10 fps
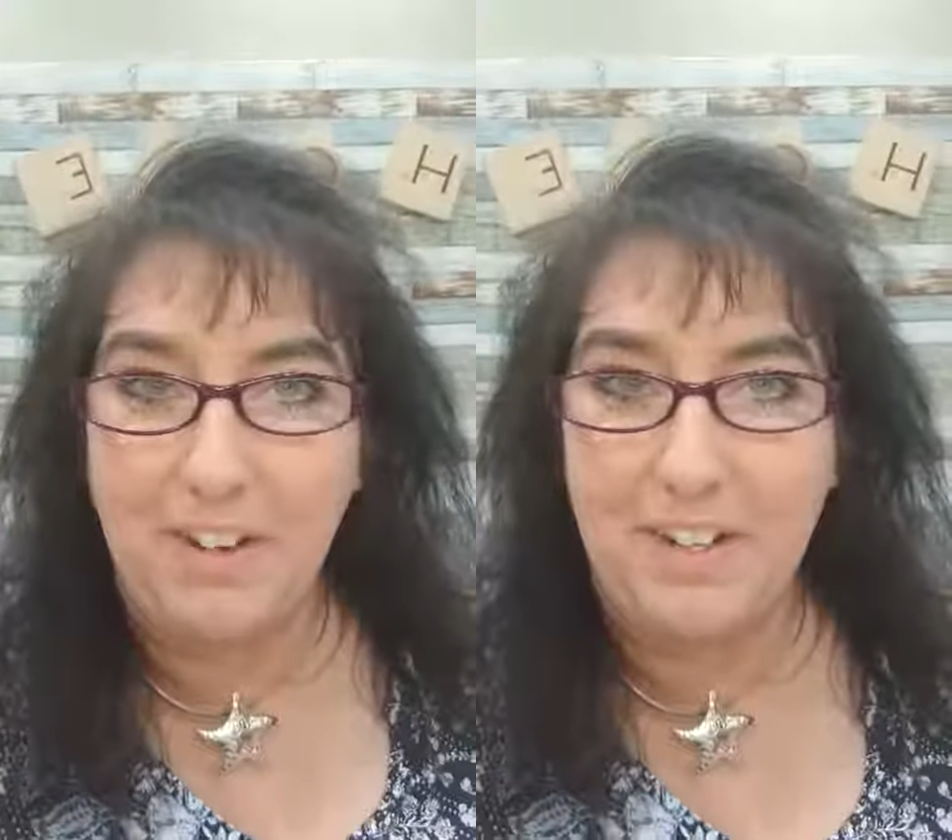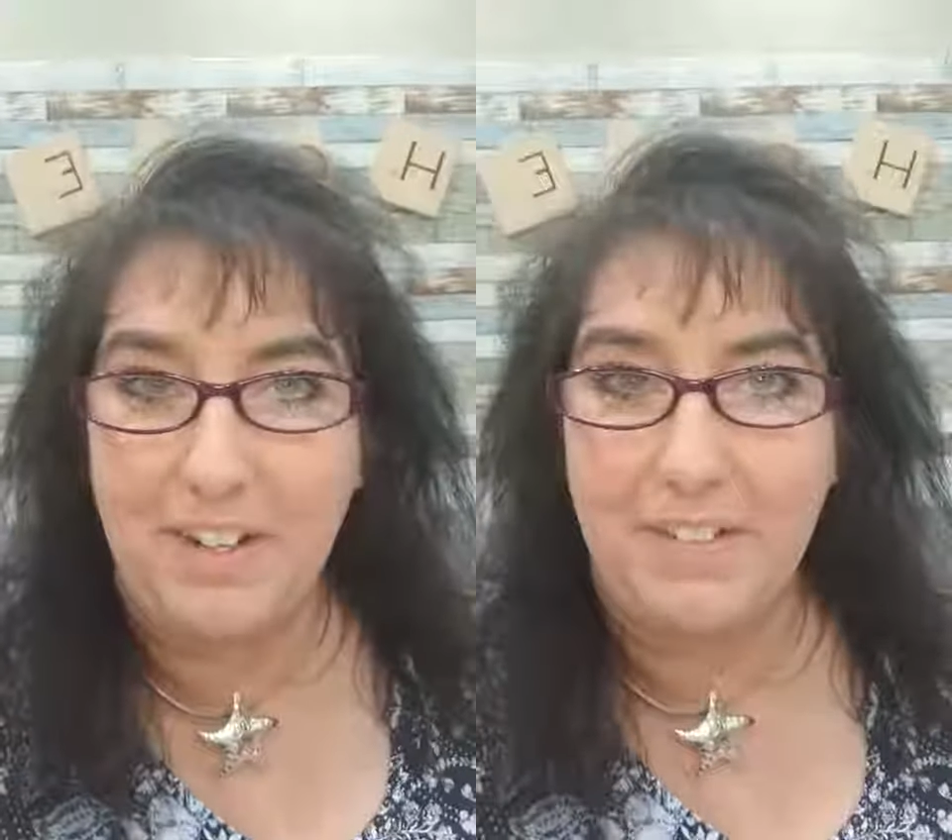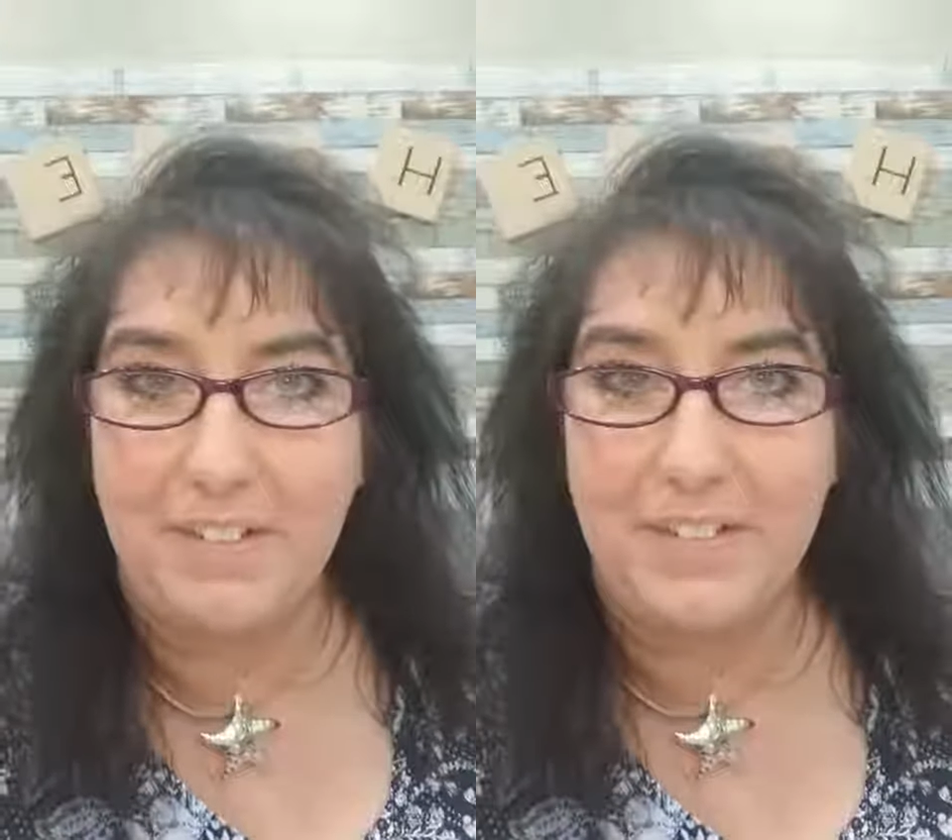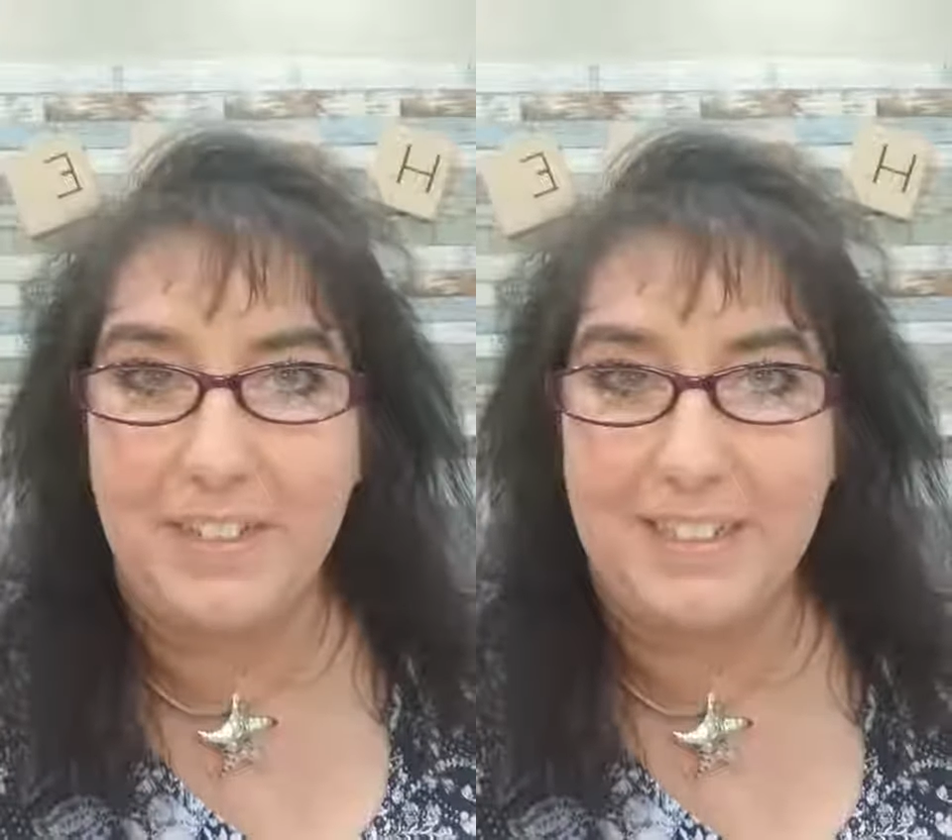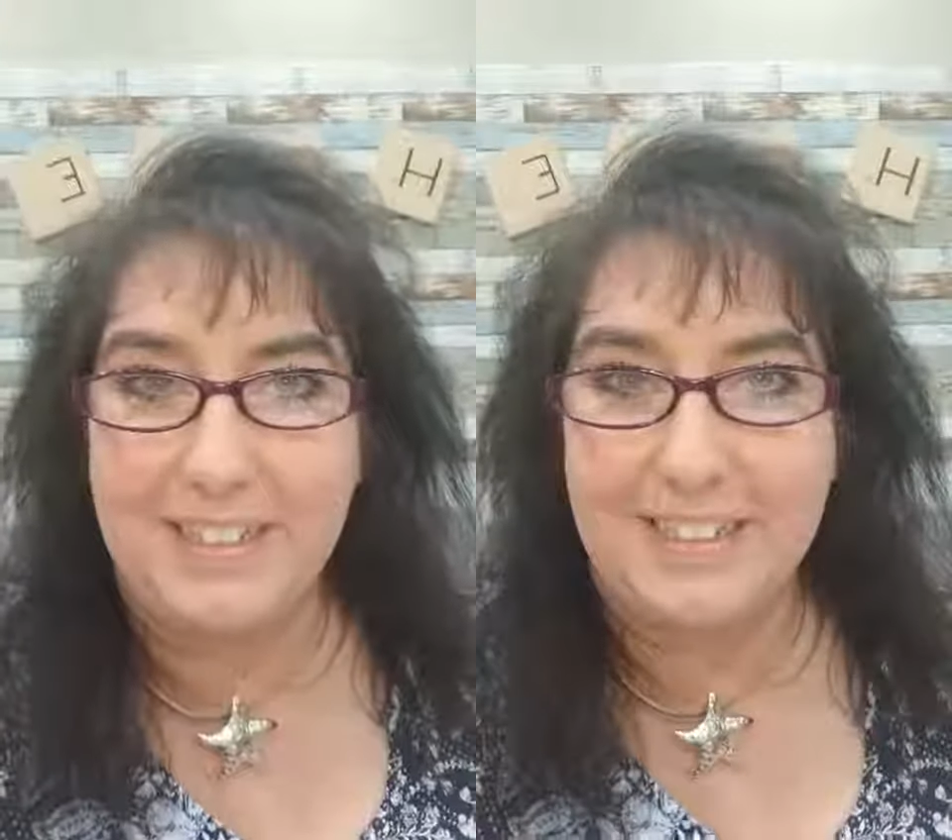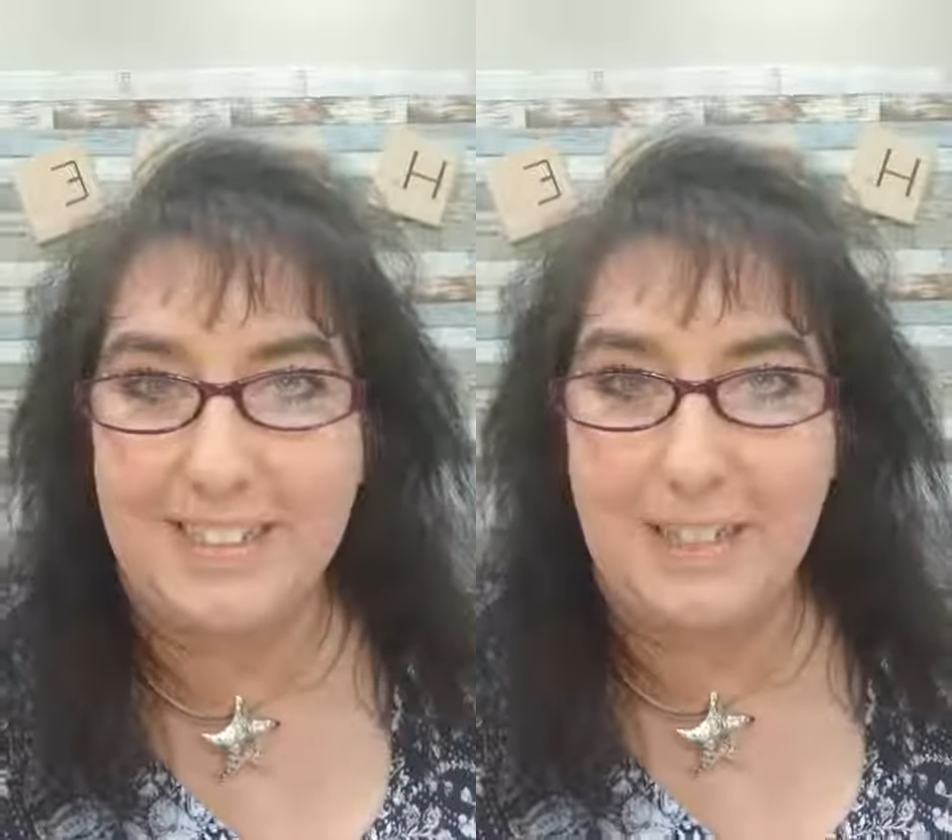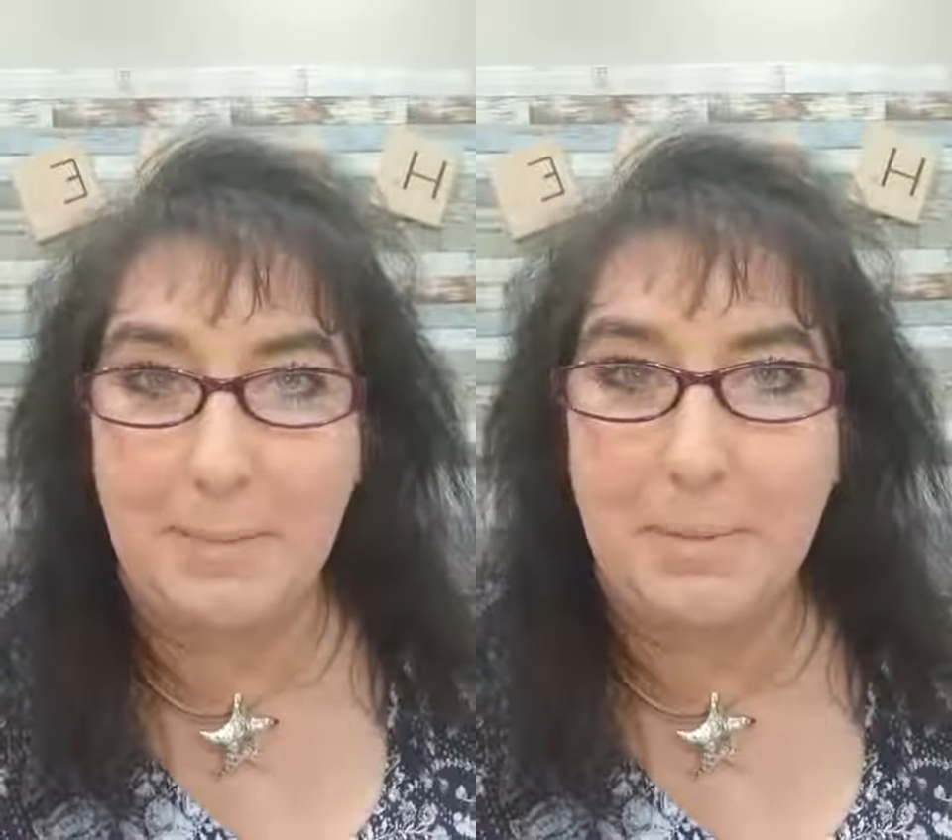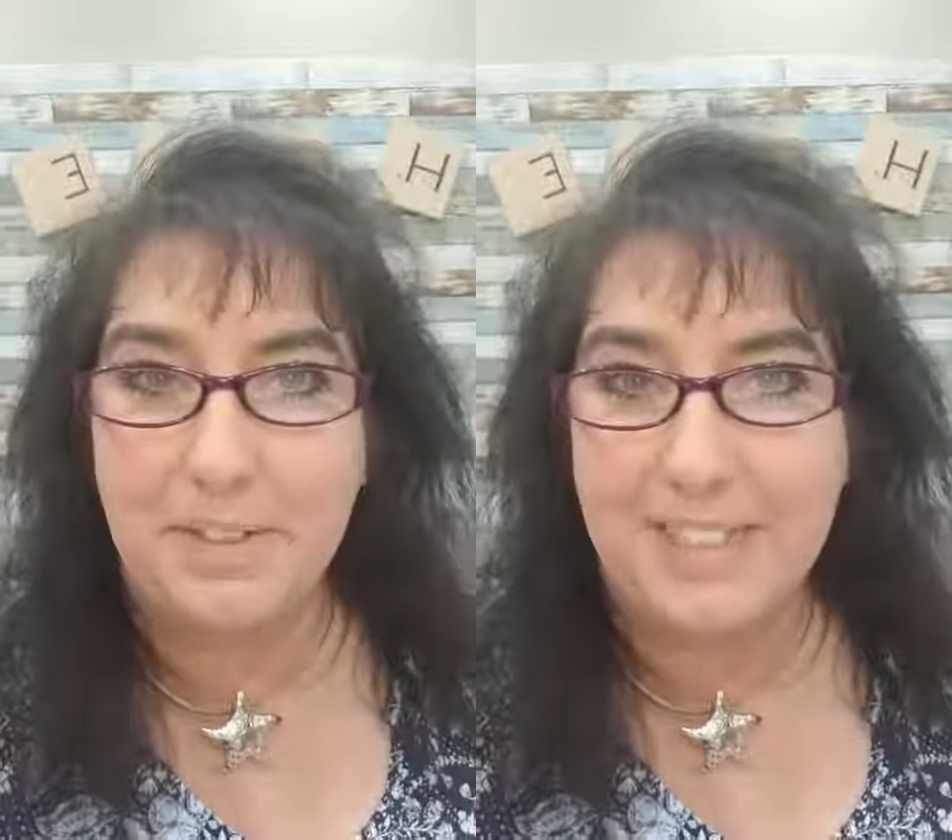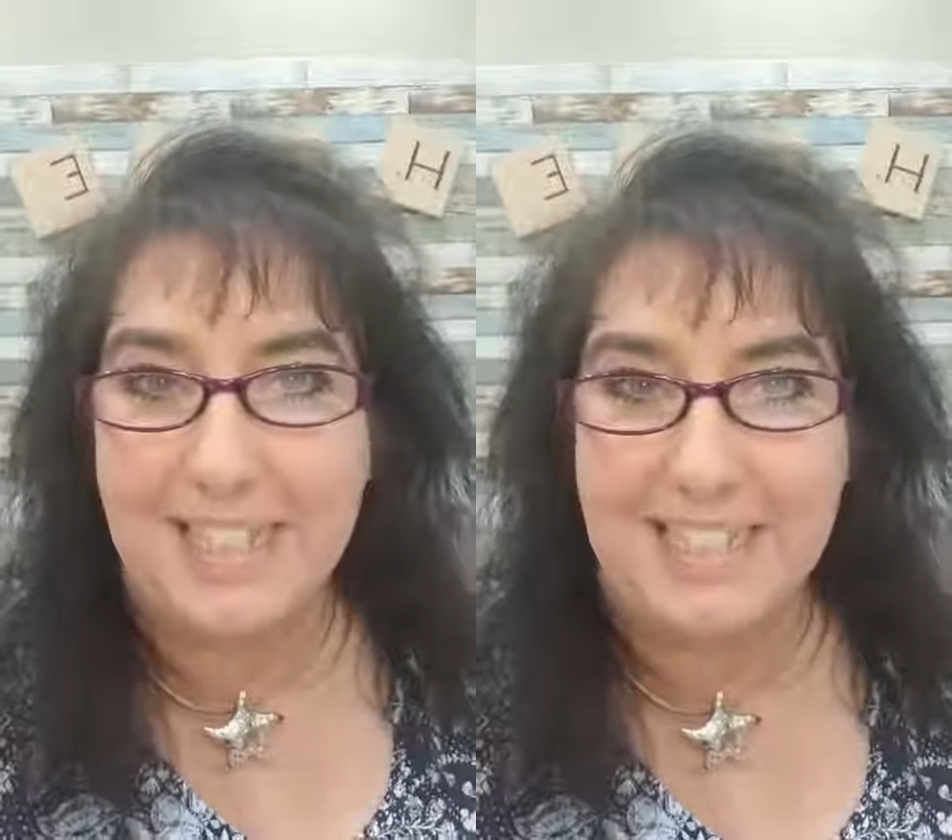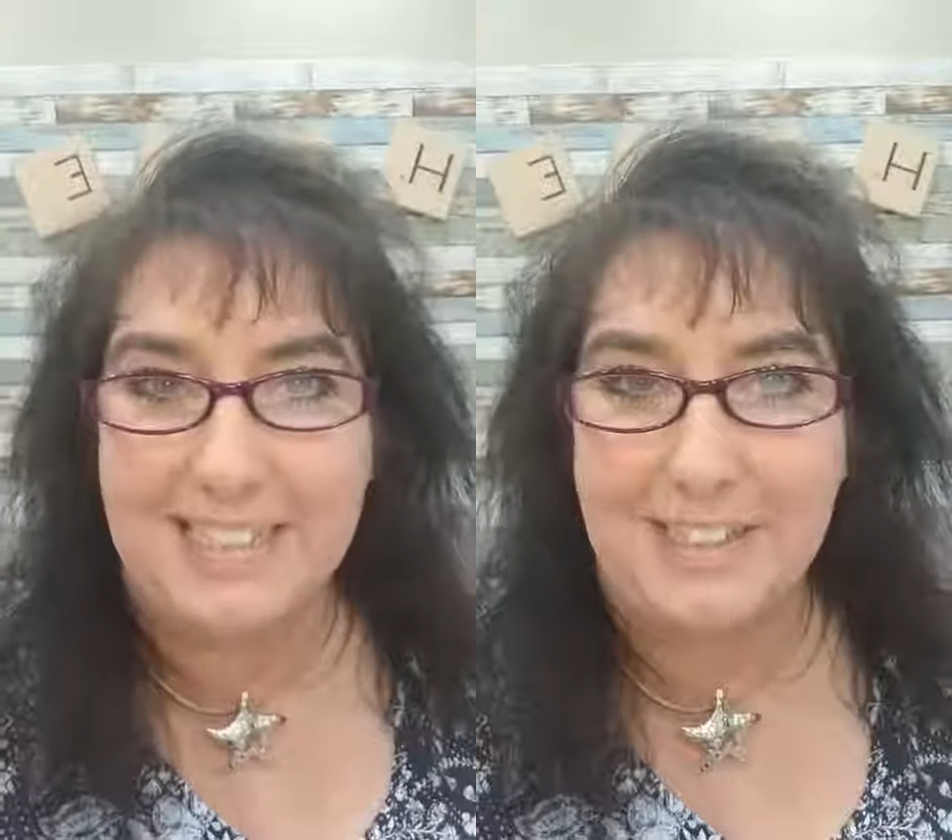of the police?